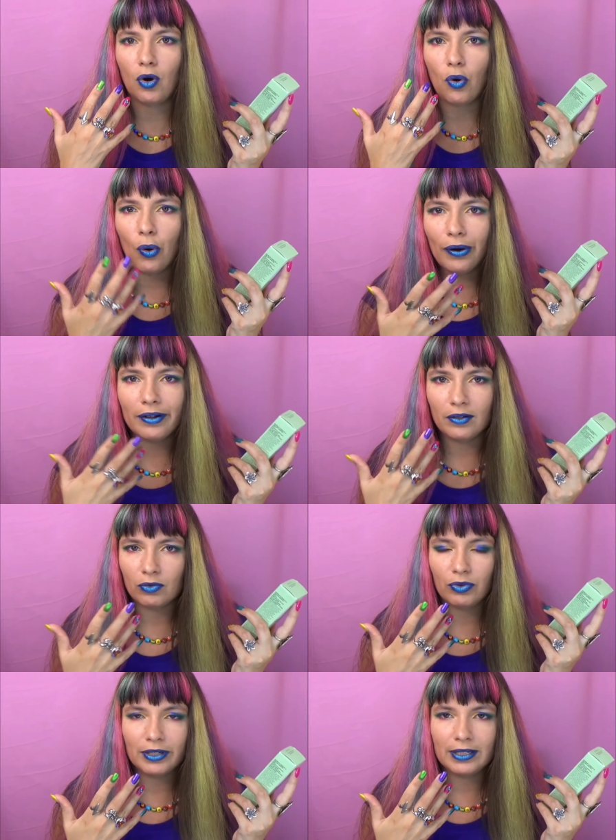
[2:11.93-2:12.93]
oil
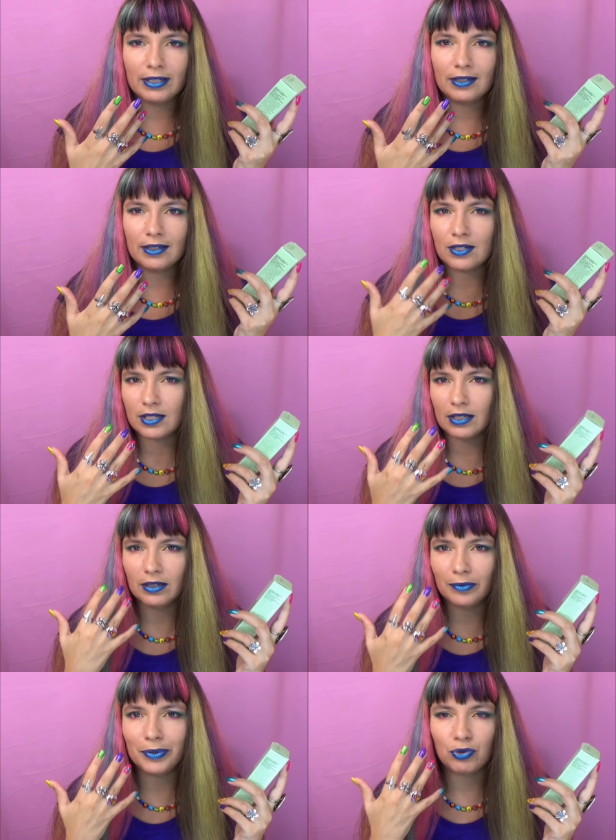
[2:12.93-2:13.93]
really is a
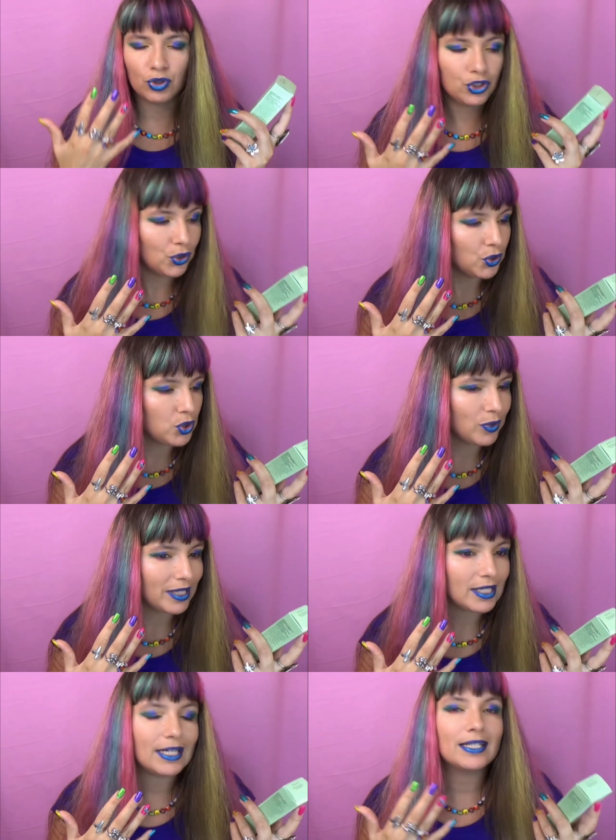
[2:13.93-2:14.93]
little bit reduced with
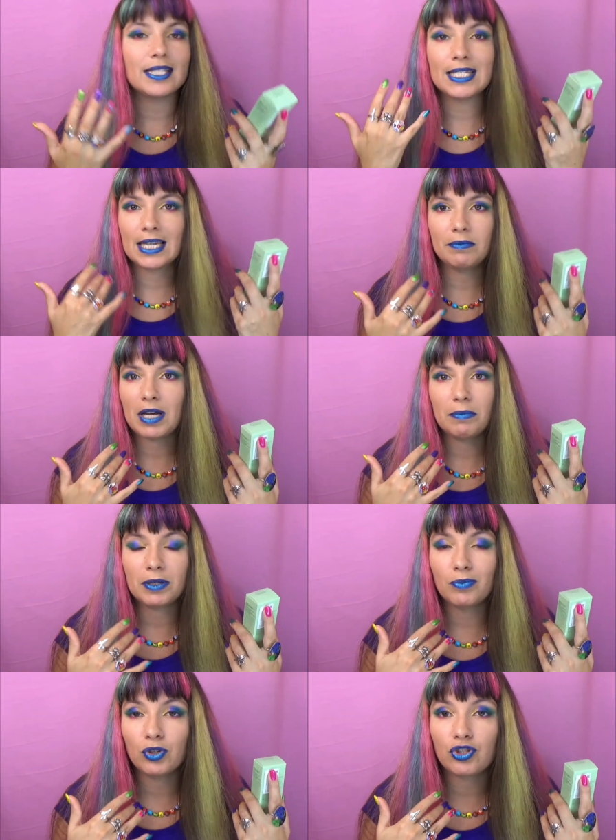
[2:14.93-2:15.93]
it. At the same time,
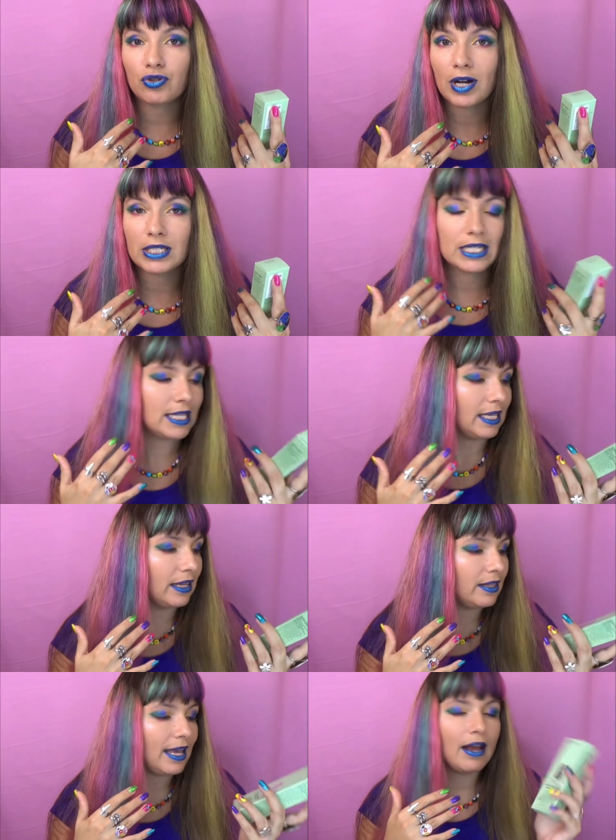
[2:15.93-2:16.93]
it moisturizes the
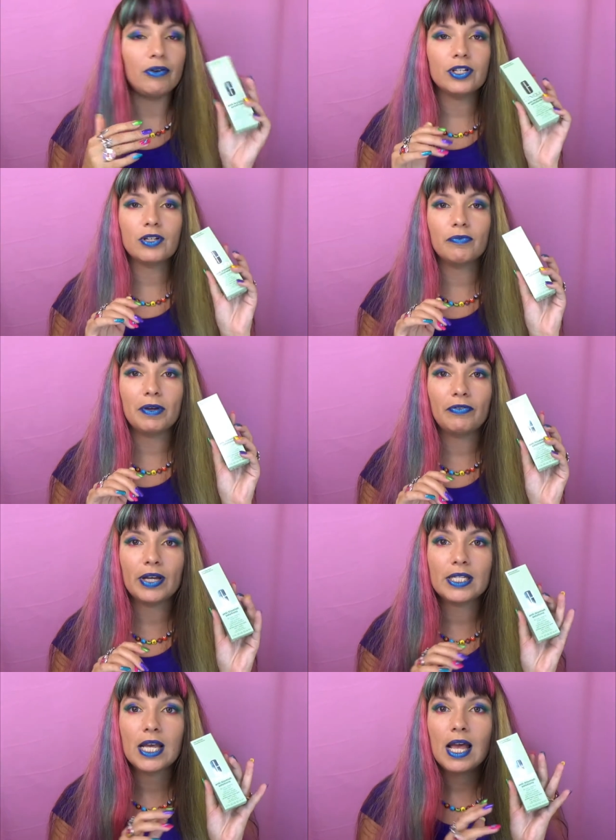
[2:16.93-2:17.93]
other areas of my
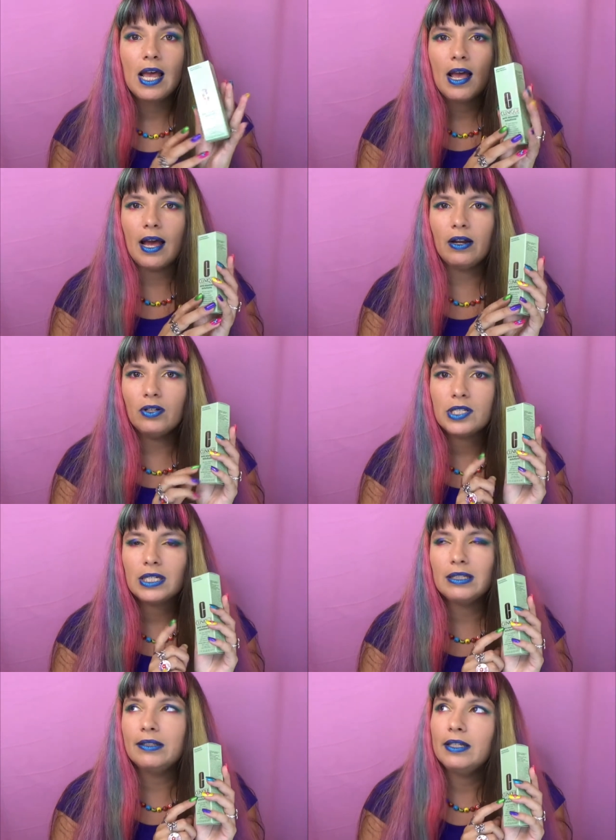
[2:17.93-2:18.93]
face. And also
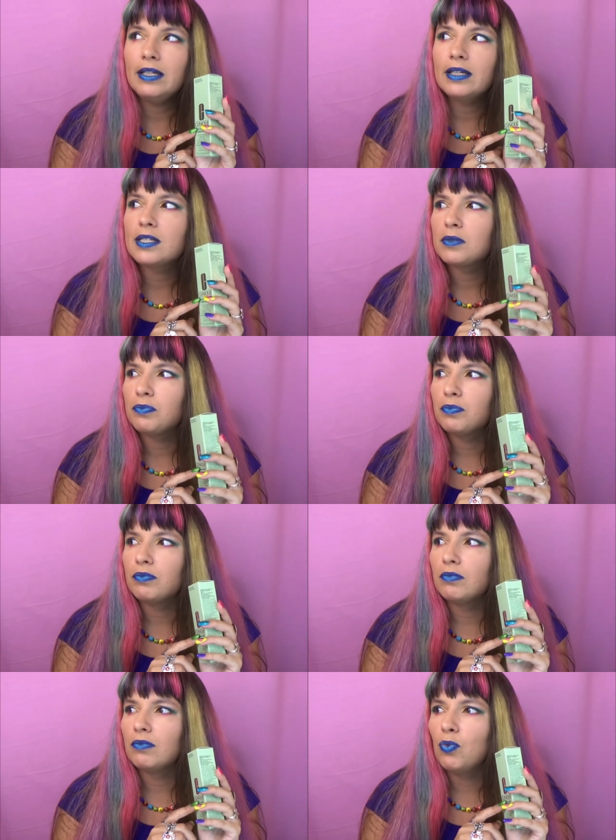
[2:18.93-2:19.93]
Clinique is
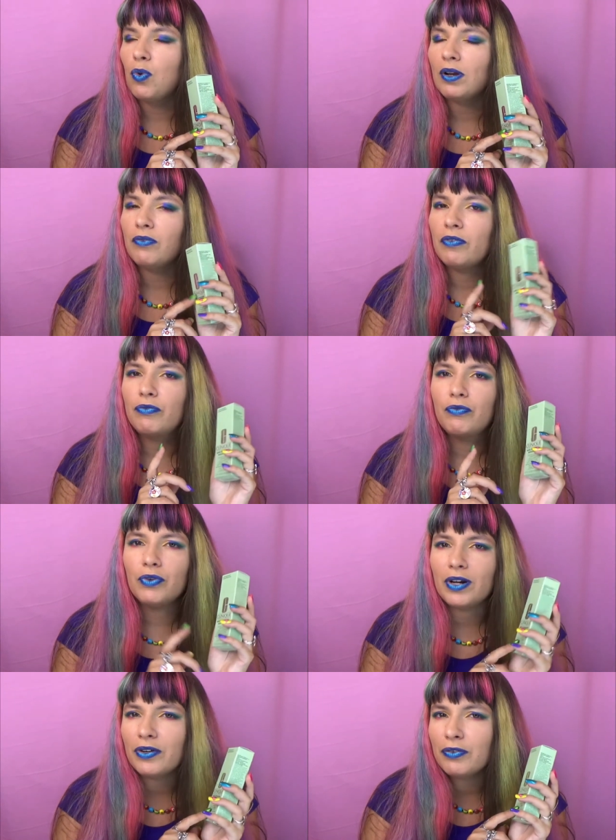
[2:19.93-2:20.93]
one of the
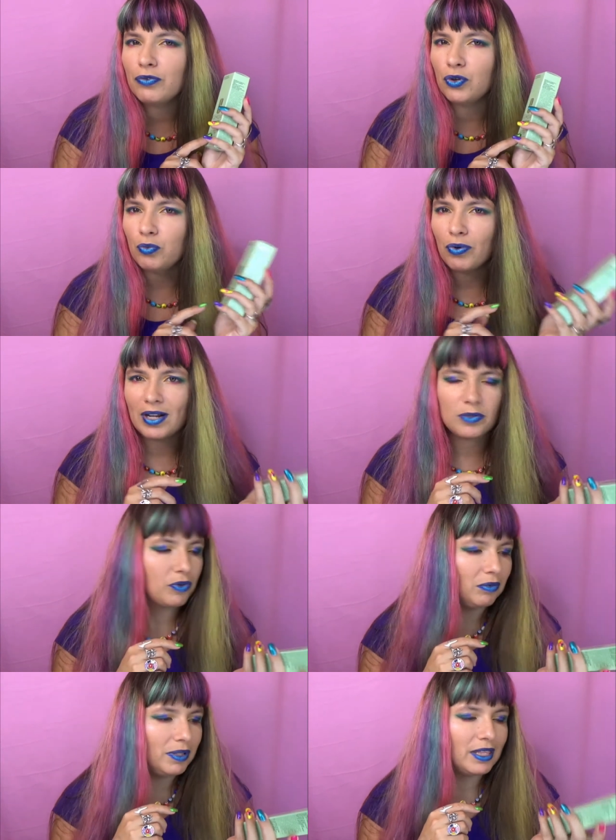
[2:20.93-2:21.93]
very few brands,
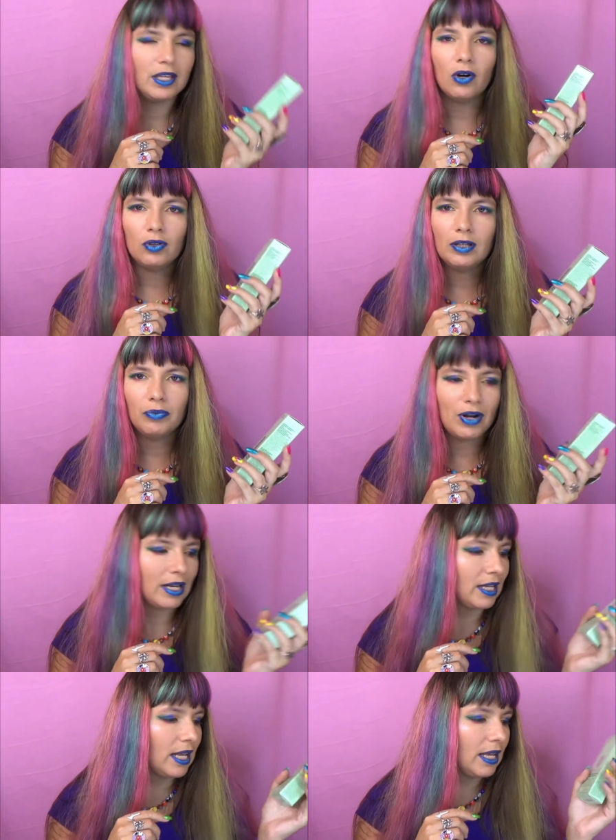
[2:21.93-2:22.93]
probably the only brand,